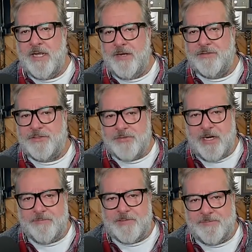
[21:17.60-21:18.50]
it'll
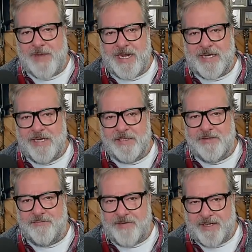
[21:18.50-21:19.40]
straight up smack you
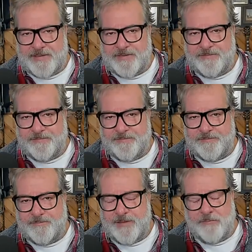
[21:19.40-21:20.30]
in the face.
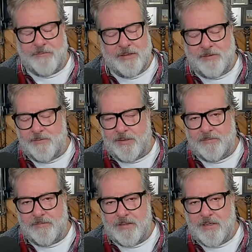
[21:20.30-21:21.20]
It really will.